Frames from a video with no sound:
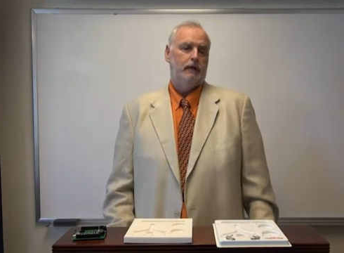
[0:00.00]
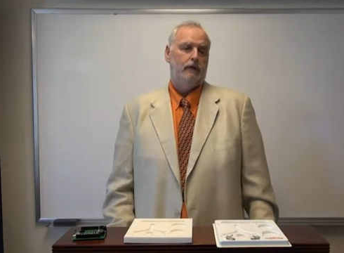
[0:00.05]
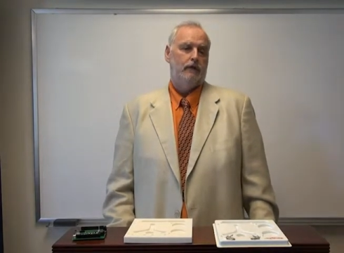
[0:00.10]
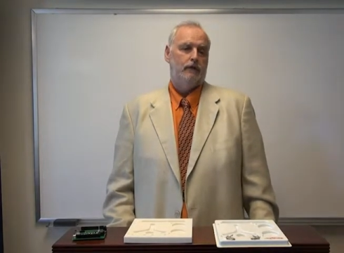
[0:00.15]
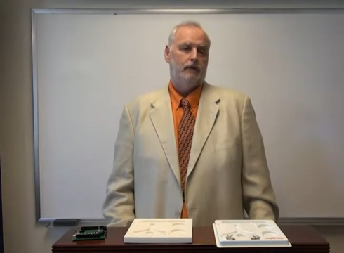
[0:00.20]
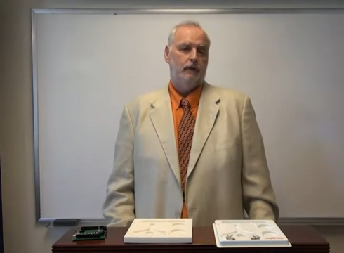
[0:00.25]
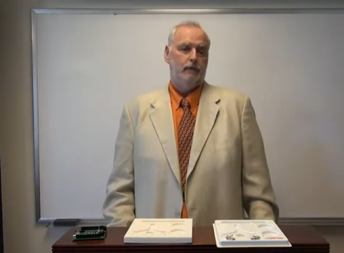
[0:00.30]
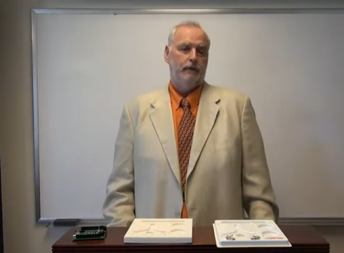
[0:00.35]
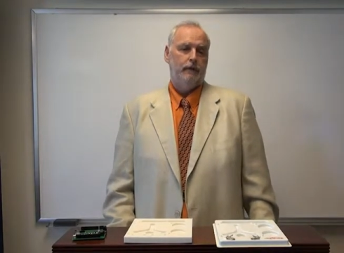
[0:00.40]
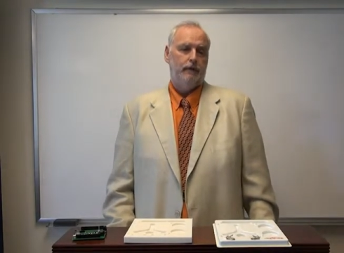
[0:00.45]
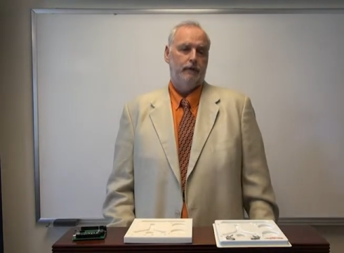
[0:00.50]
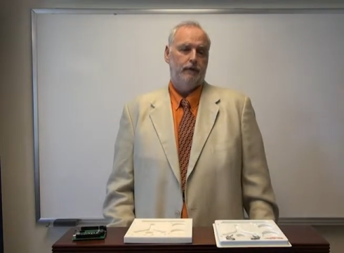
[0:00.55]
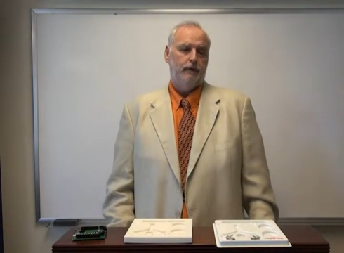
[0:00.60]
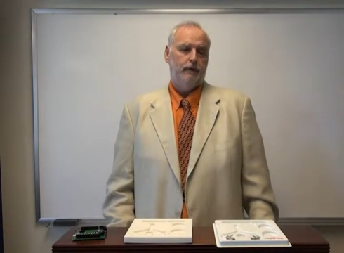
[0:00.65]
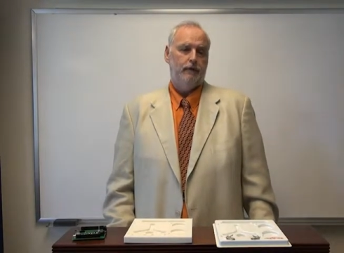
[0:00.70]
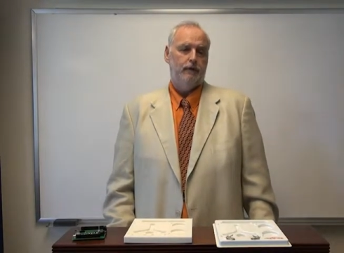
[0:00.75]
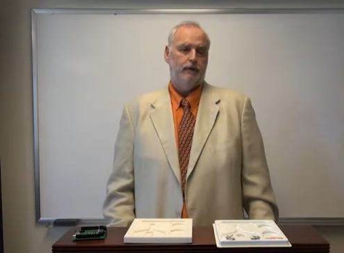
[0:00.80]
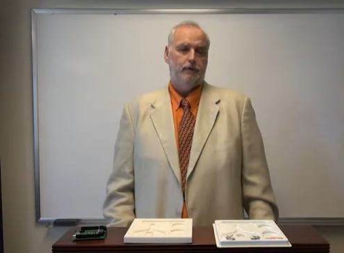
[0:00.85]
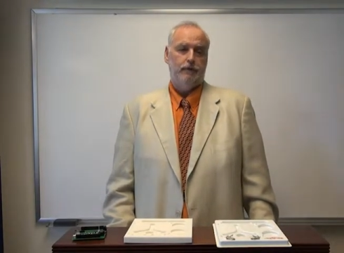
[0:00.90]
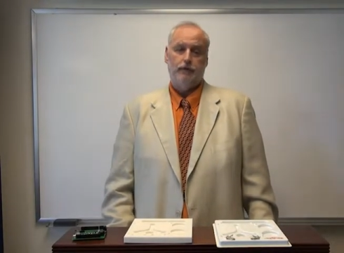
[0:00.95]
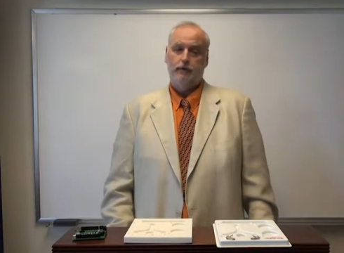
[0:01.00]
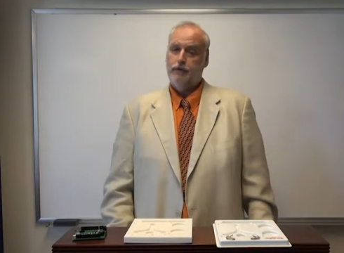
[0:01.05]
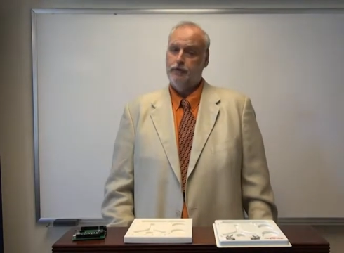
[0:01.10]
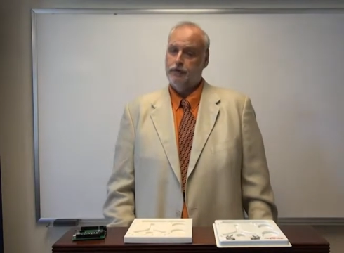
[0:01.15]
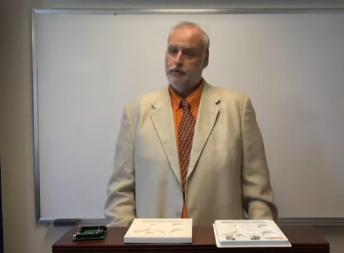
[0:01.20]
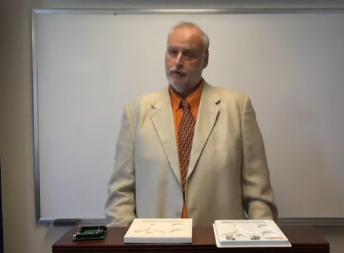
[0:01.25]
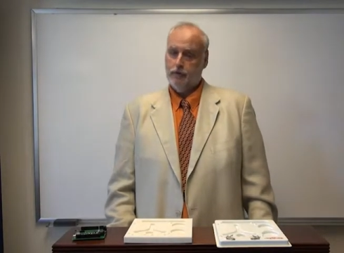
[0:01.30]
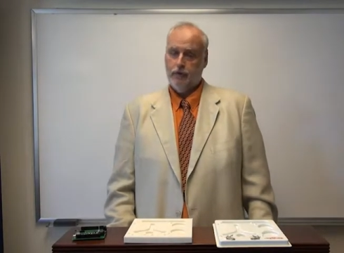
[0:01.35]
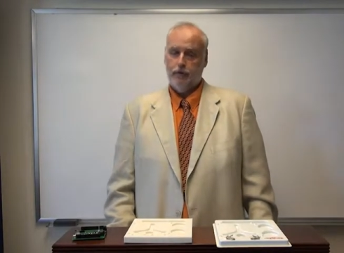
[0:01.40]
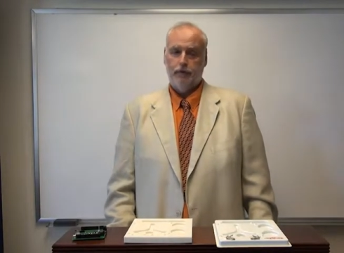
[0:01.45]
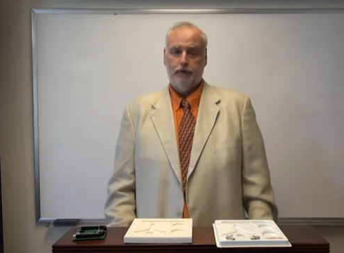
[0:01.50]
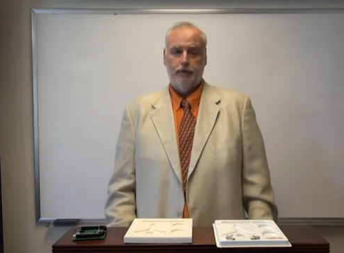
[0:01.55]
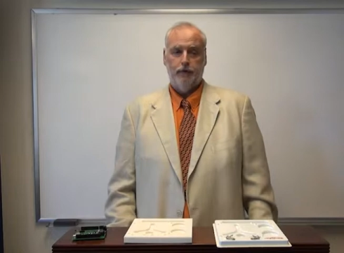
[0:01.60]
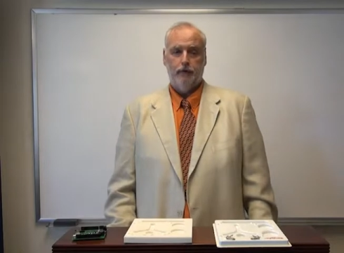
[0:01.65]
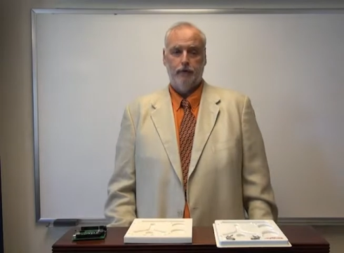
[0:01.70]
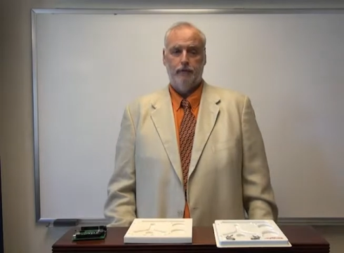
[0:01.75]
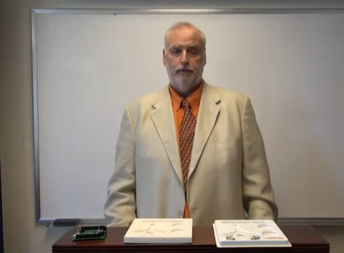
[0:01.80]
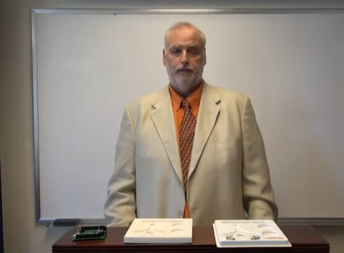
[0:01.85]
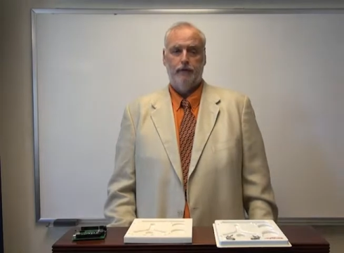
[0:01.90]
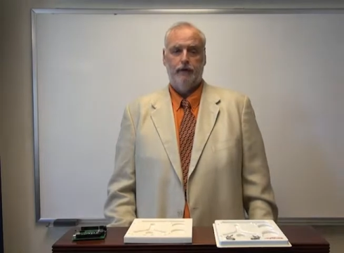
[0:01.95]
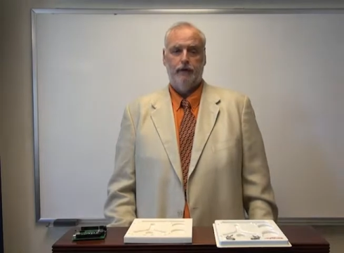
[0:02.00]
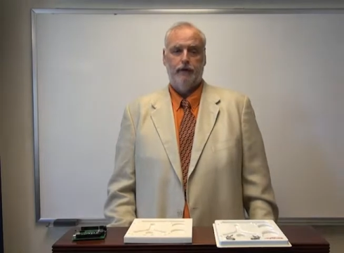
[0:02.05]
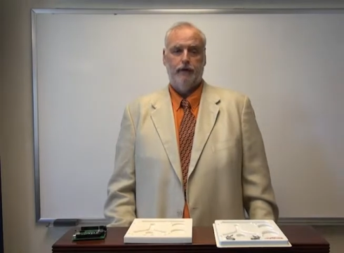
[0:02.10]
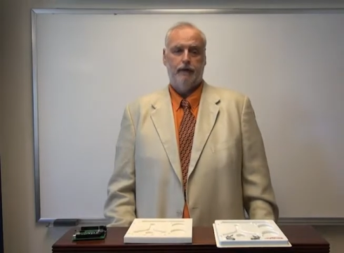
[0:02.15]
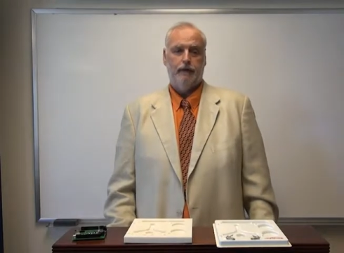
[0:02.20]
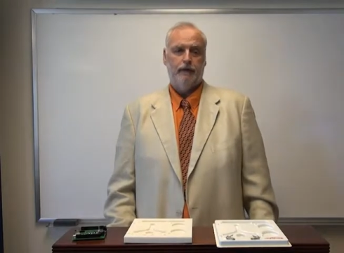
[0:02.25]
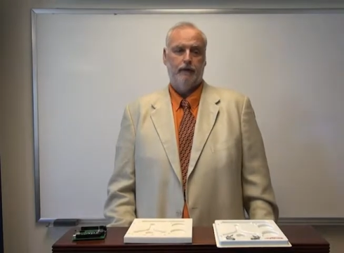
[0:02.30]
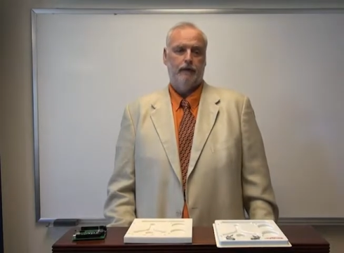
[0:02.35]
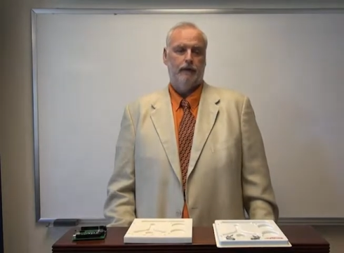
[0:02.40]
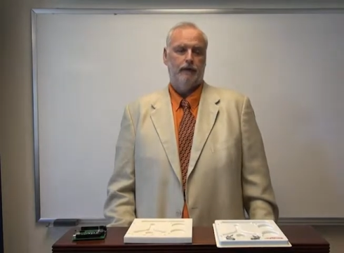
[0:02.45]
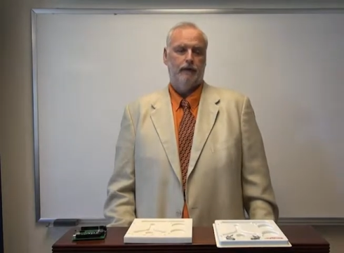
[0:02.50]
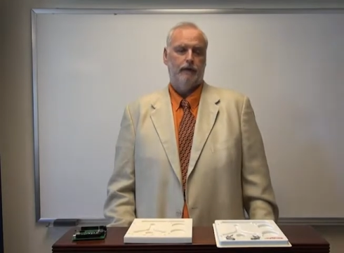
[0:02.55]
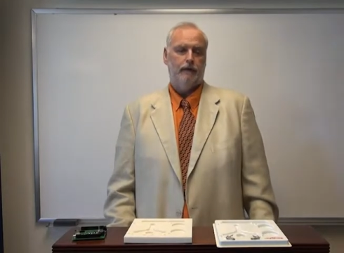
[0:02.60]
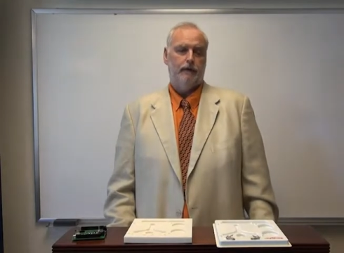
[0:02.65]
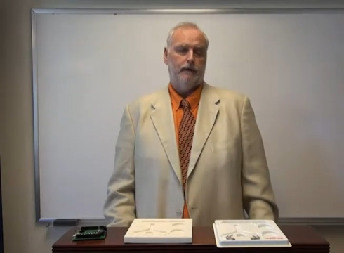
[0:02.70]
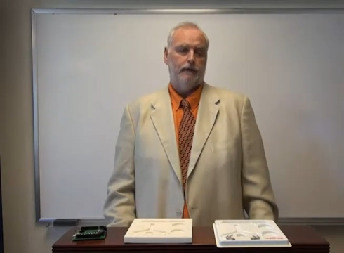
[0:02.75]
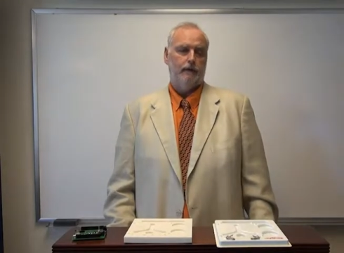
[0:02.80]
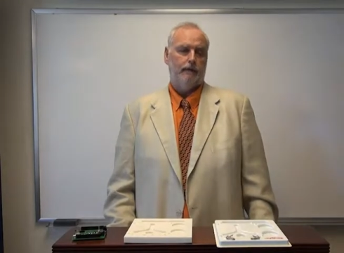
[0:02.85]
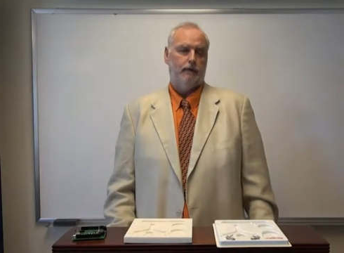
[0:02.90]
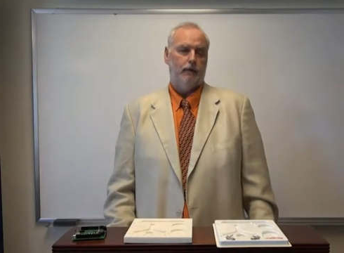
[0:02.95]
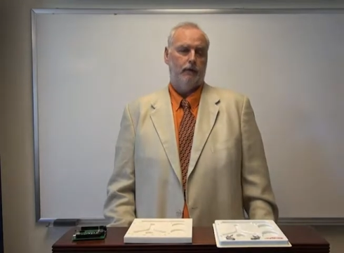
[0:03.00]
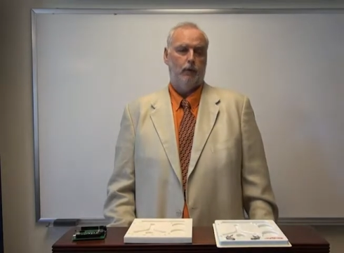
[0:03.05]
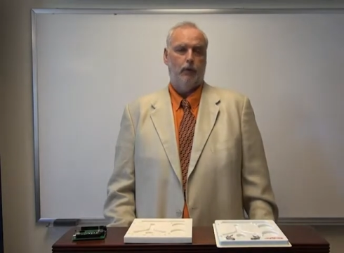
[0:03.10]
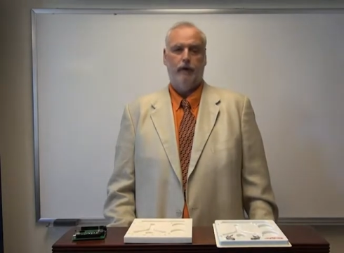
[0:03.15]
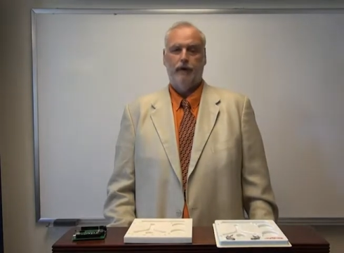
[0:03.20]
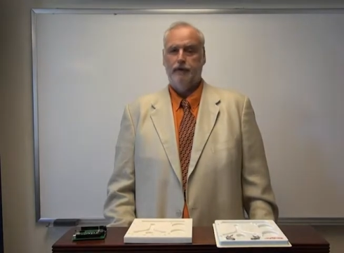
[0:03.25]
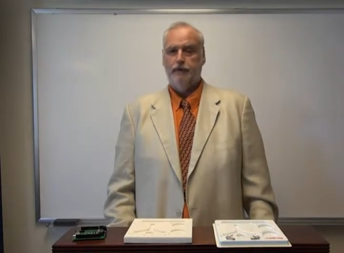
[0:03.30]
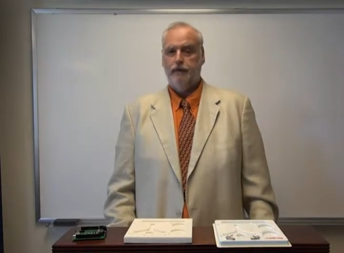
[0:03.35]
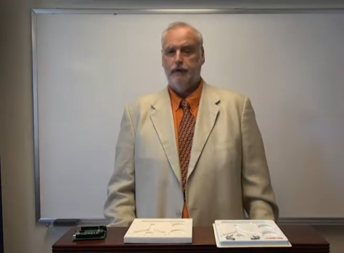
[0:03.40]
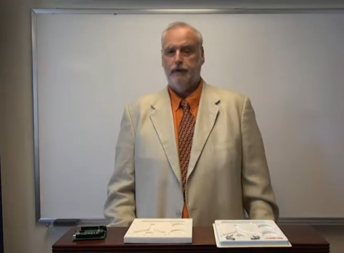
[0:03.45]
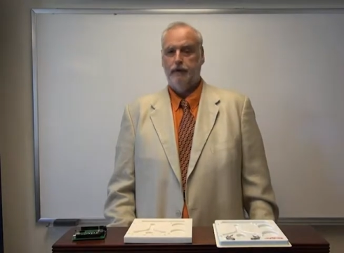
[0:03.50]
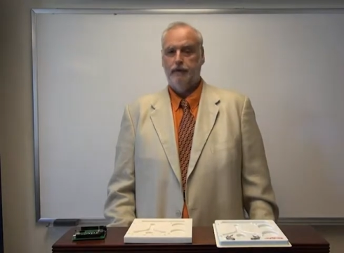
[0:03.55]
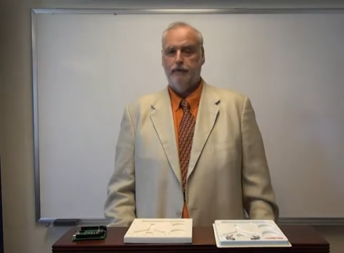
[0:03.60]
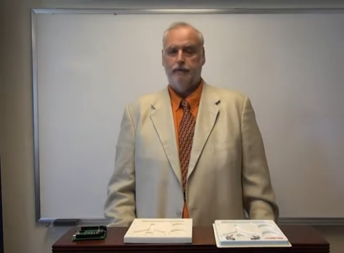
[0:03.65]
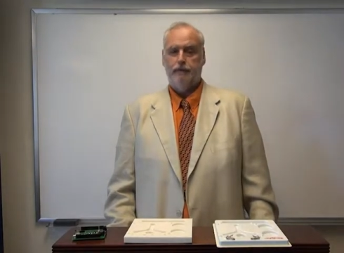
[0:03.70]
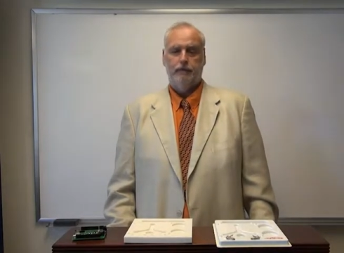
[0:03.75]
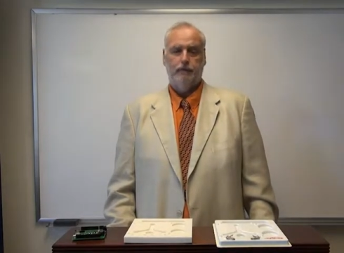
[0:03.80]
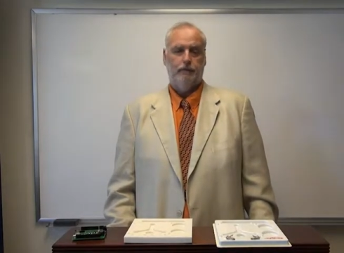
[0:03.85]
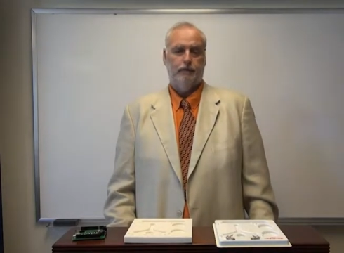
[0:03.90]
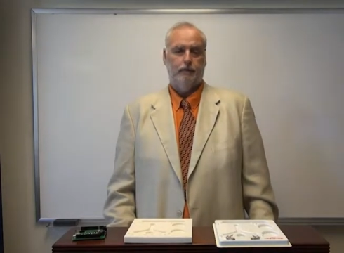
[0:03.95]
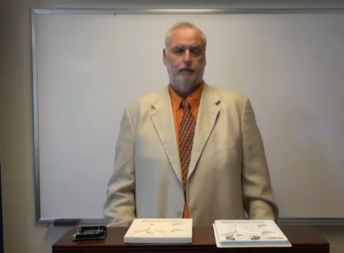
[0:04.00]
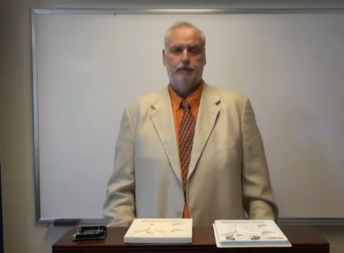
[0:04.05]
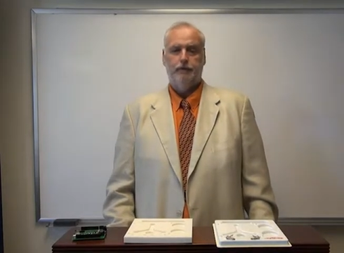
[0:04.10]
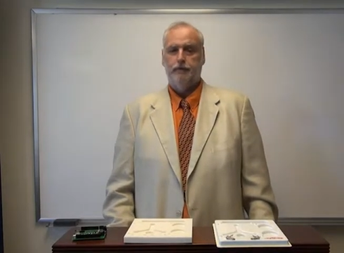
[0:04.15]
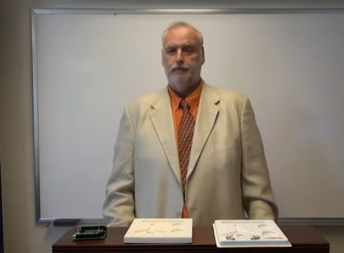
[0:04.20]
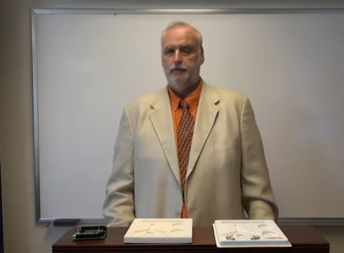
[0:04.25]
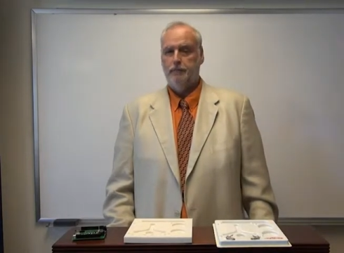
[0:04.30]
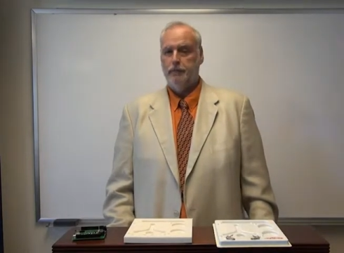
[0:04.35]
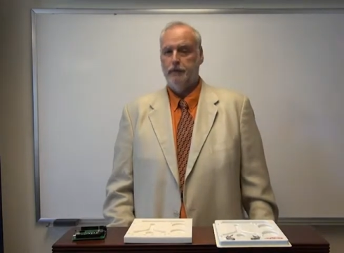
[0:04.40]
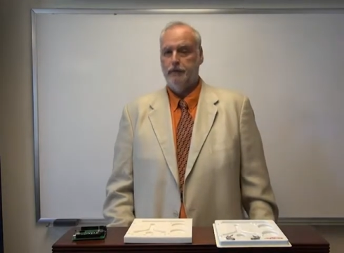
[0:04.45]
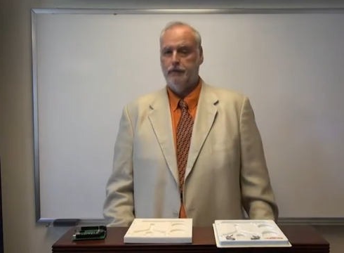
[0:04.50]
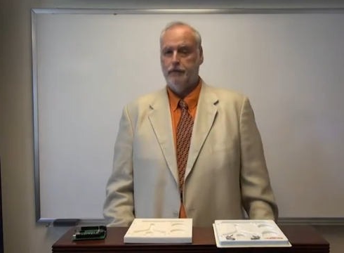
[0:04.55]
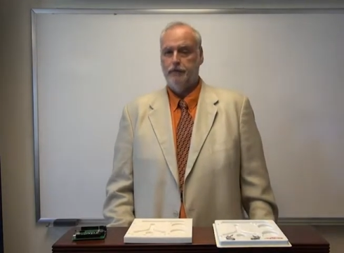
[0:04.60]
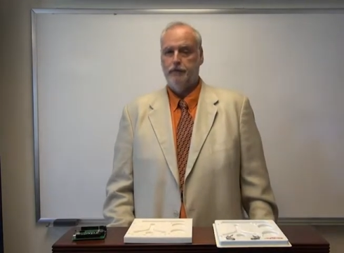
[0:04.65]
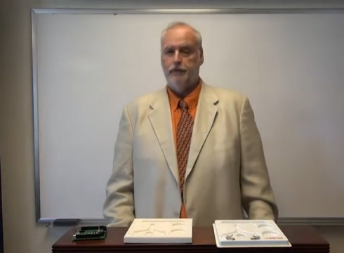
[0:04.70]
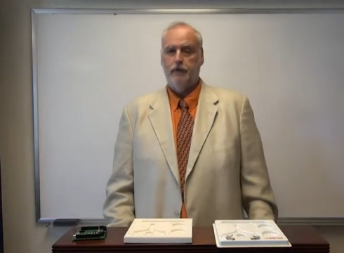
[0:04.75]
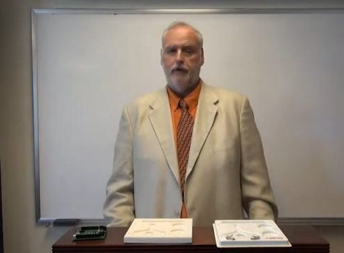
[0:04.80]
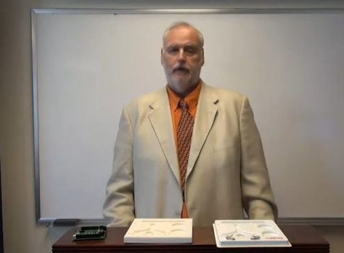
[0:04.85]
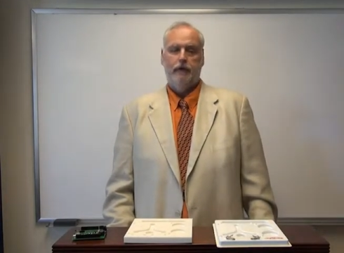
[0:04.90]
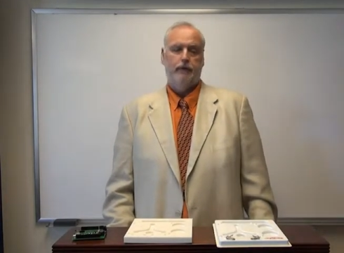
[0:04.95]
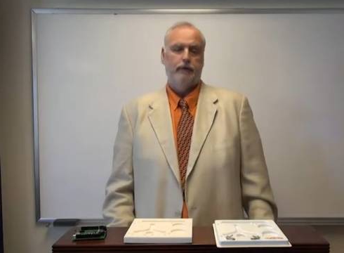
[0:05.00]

some of these, for sure, you're going to be taking uh, quantitative research methods.